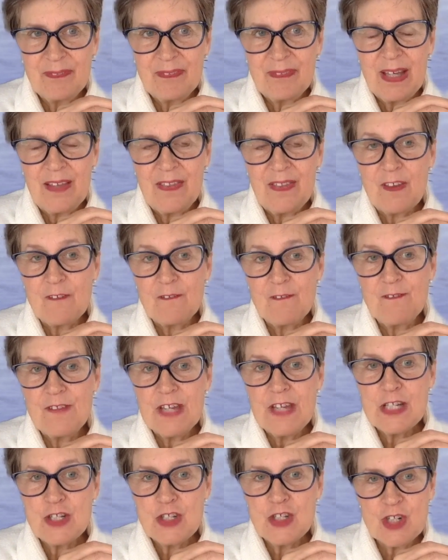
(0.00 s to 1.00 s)
and the
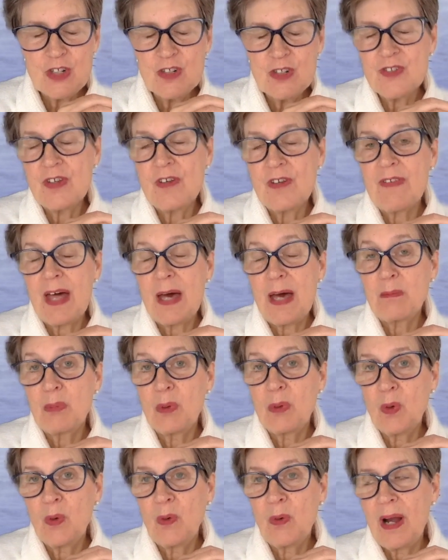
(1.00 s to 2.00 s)
features of that
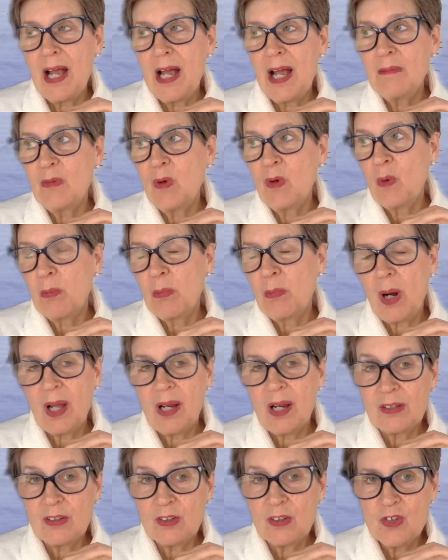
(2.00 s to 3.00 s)
program or
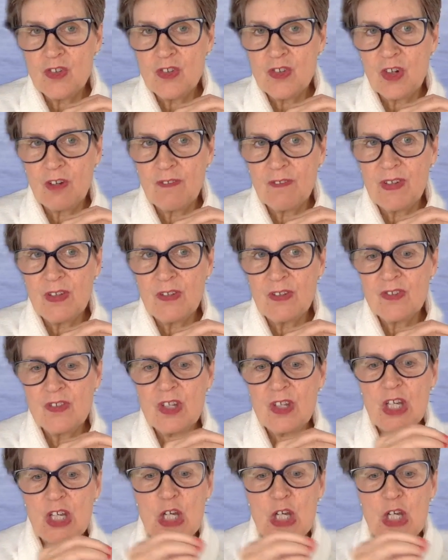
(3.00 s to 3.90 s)
product or service